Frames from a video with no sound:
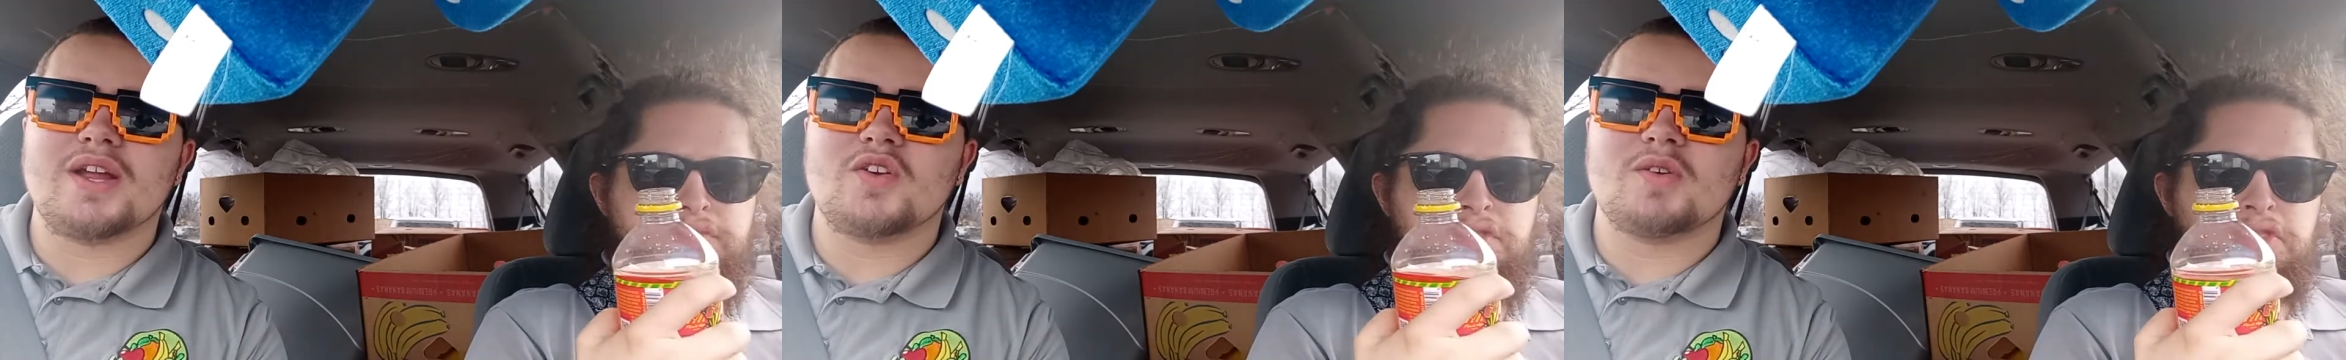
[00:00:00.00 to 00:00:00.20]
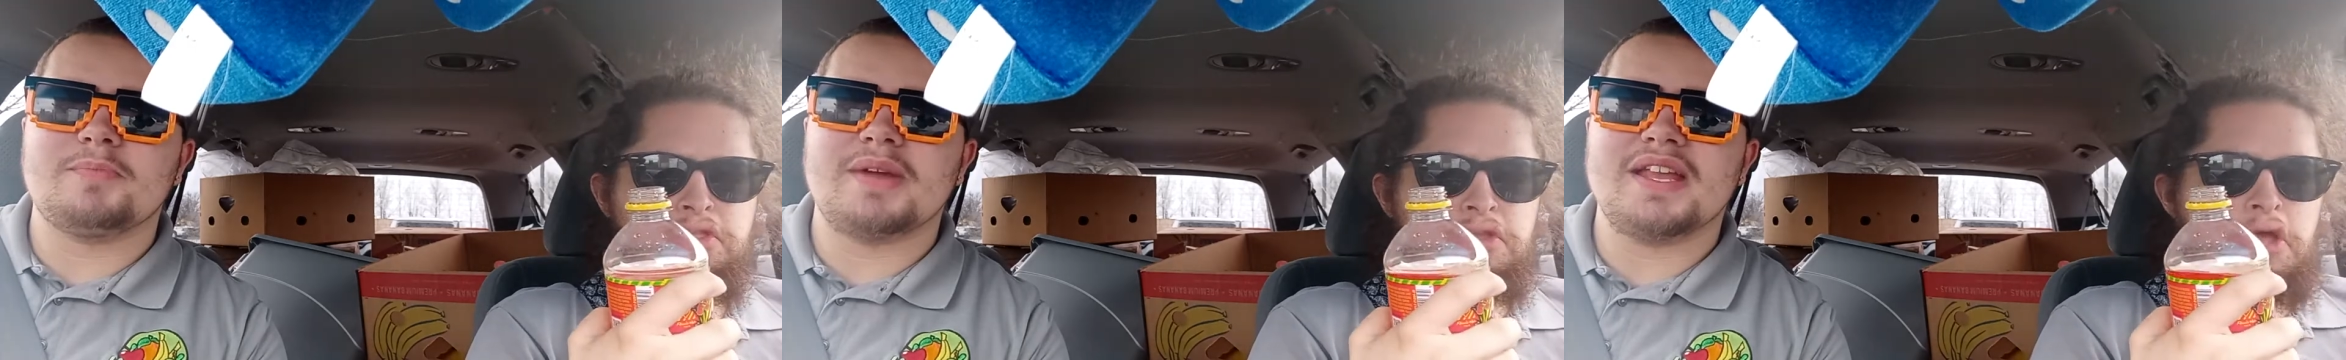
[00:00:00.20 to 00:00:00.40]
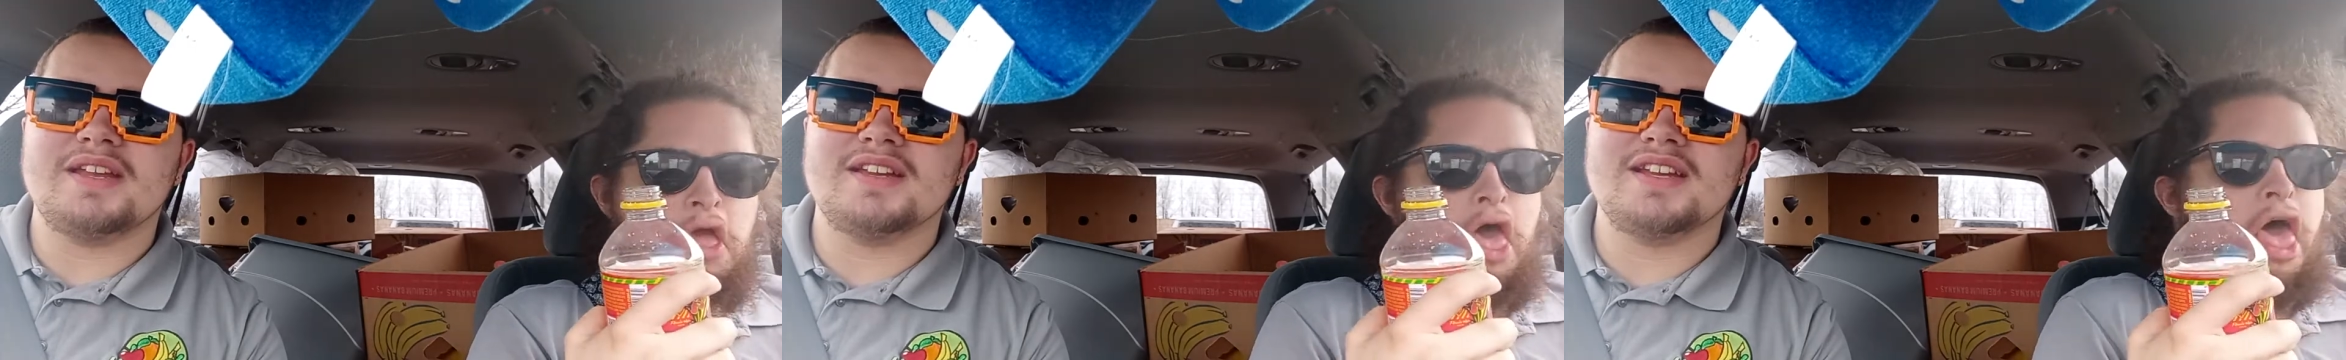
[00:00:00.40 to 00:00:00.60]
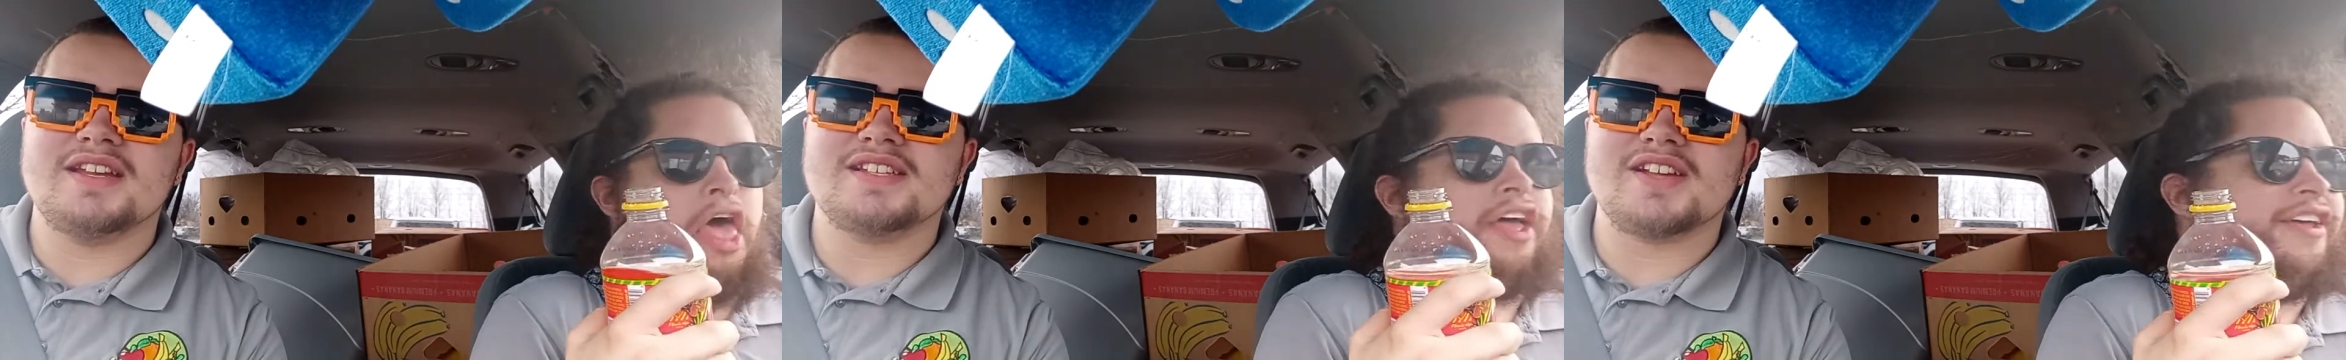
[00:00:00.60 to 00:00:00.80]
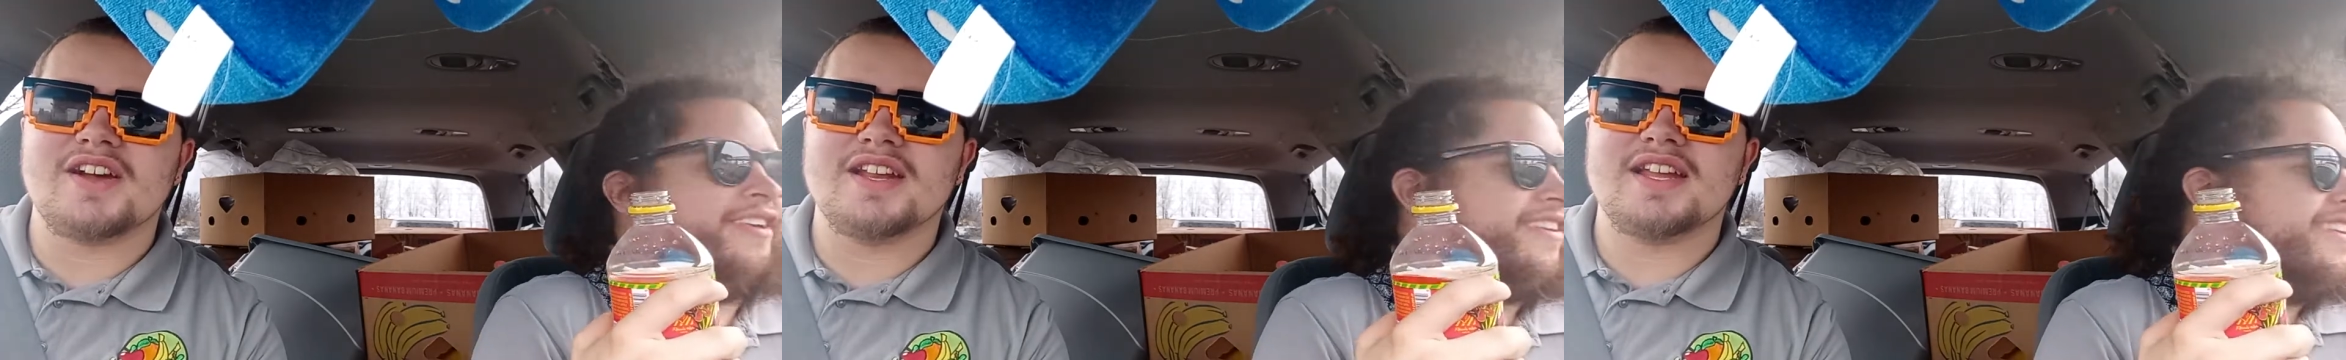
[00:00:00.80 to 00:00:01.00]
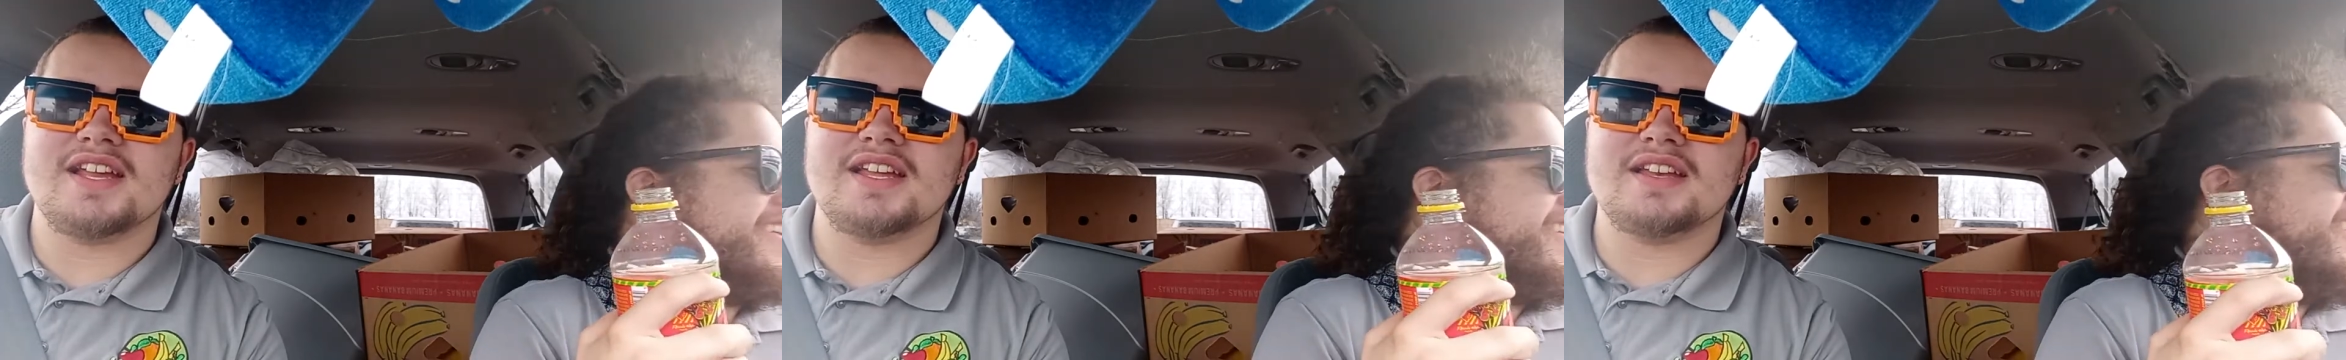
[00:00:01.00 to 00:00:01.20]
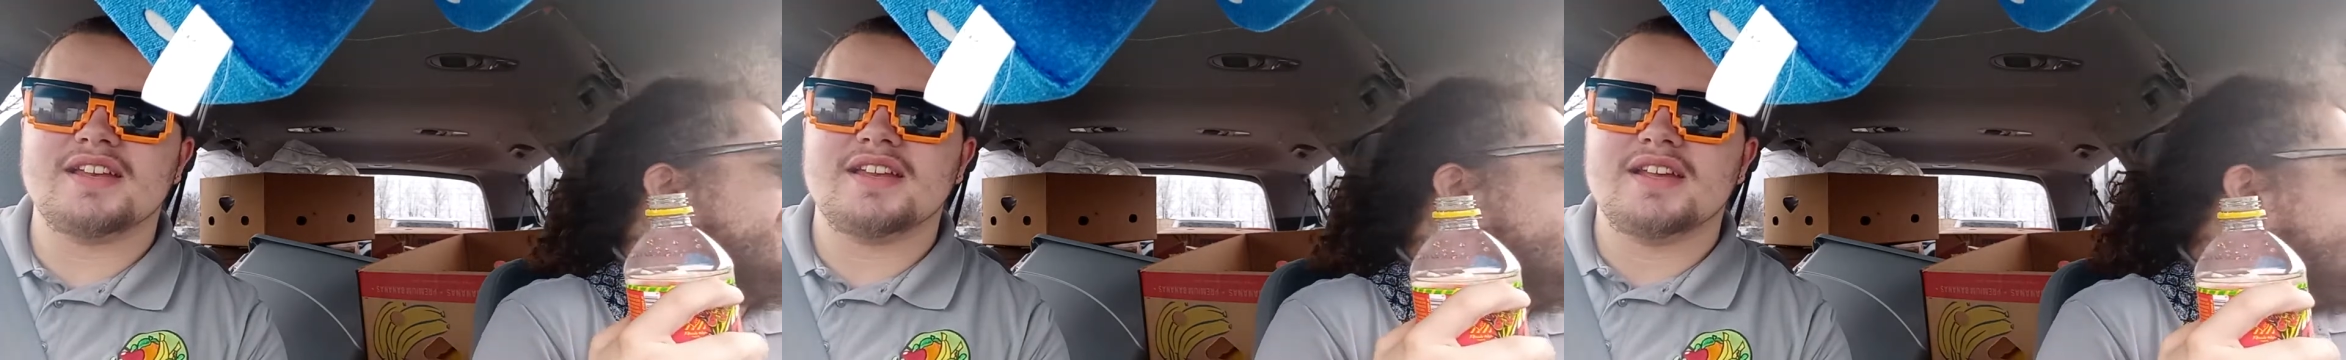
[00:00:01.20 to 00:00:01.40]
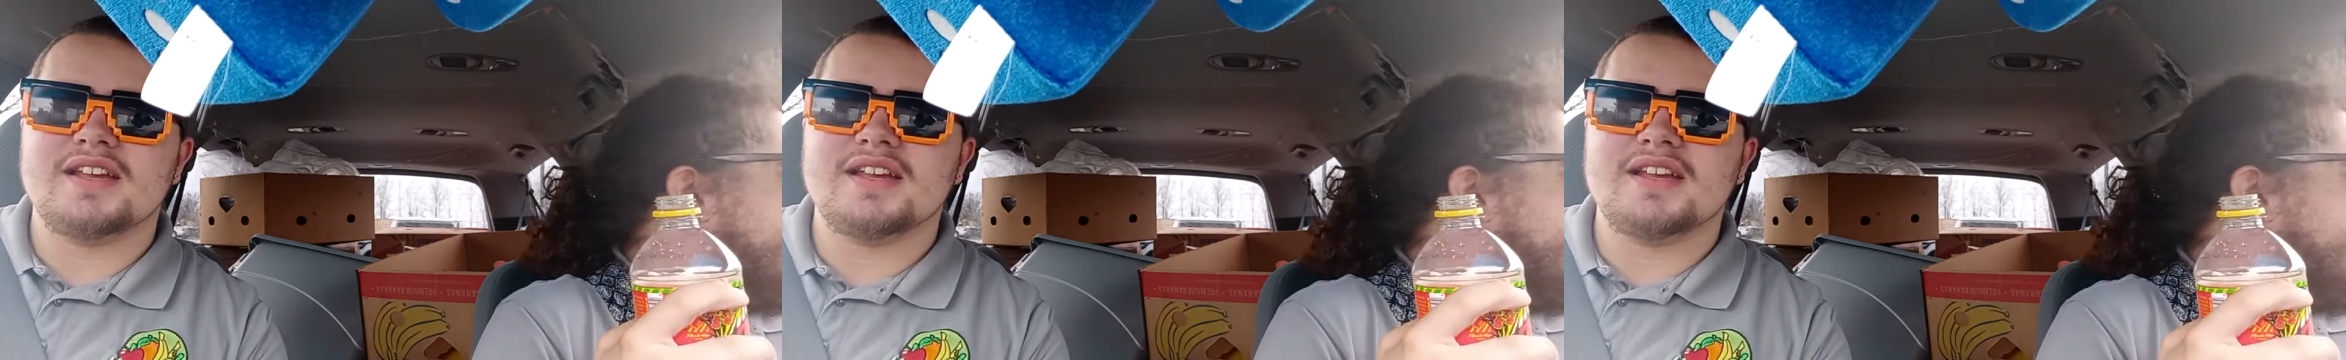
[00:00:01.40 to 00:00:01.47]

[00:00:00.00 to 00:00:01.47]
your opinion is on it.